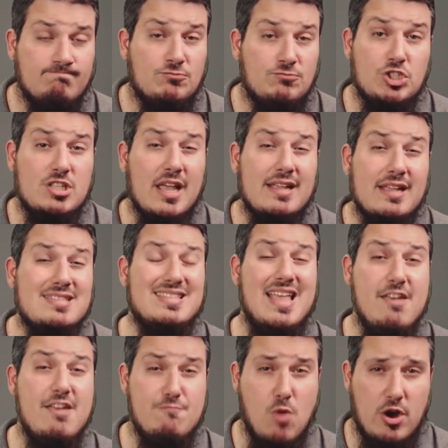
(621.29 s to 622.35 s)
Just like a
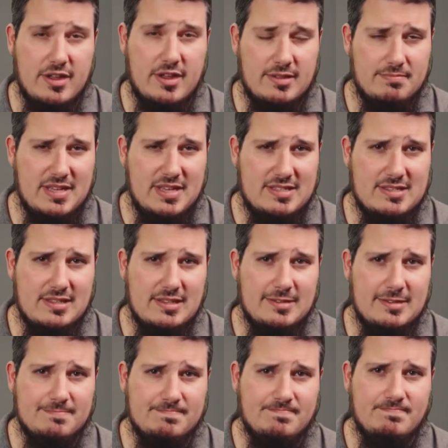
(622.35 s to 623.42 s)
slave market,
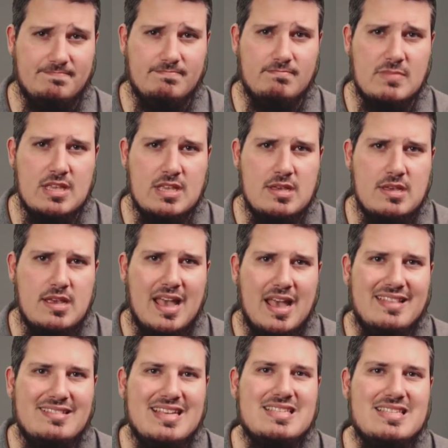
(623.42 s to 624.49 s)
basically.
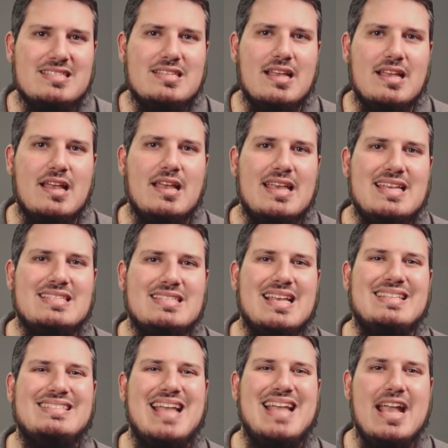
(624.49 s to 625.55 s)
And this is
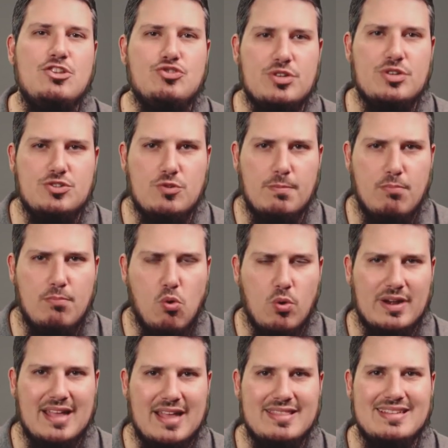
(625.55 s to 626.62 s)
a dangerous
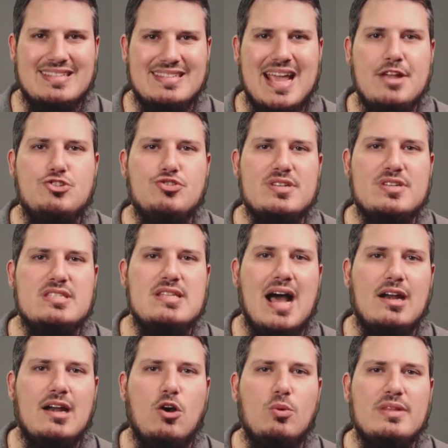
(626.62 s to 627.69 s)
report, and the danger is
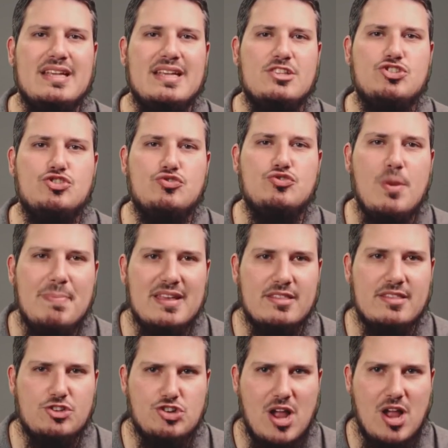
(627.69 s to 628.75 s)
not only in stripping
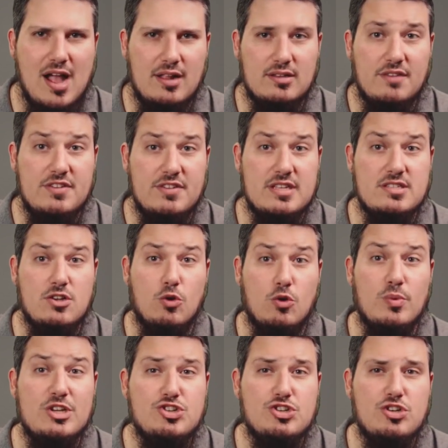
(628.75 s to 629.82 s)
the child of his
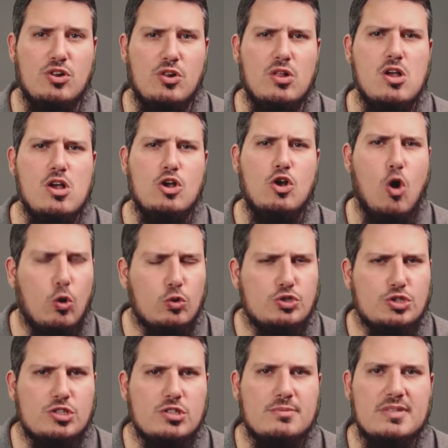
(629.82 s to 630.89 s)
original
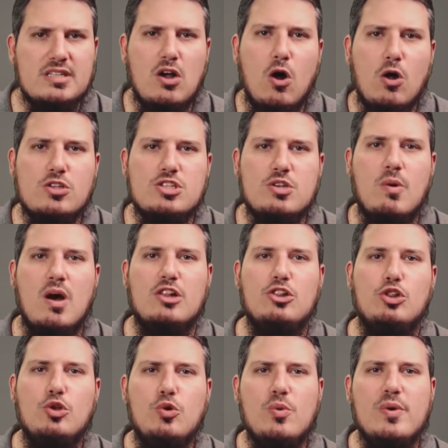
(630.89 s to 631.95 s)
culture, but also on
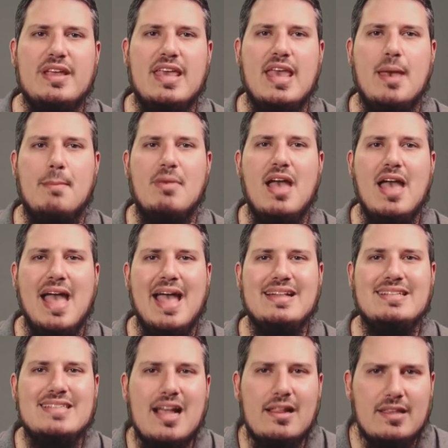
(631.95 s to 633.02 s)
luring him
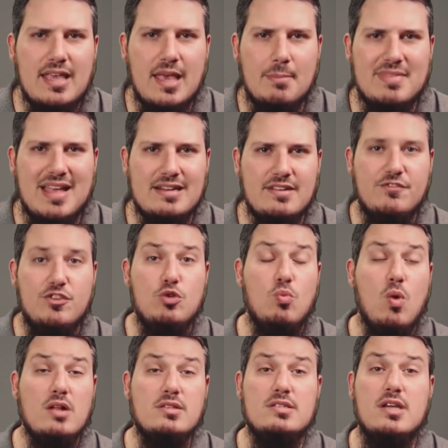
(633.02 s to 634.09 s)
and telling him that if you
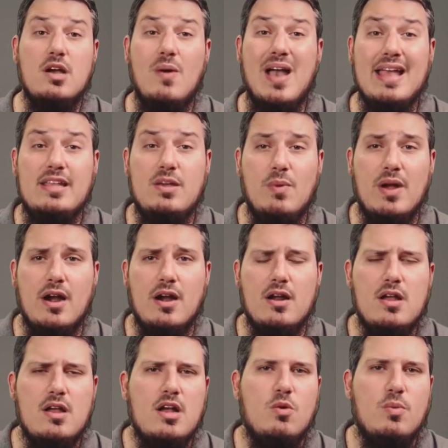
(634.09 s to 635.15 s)
want to go anywhere,
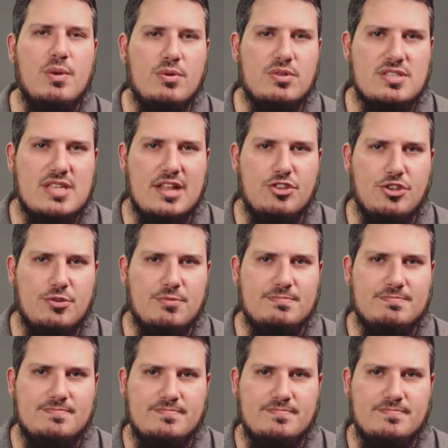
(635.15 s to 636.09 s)
we will send you.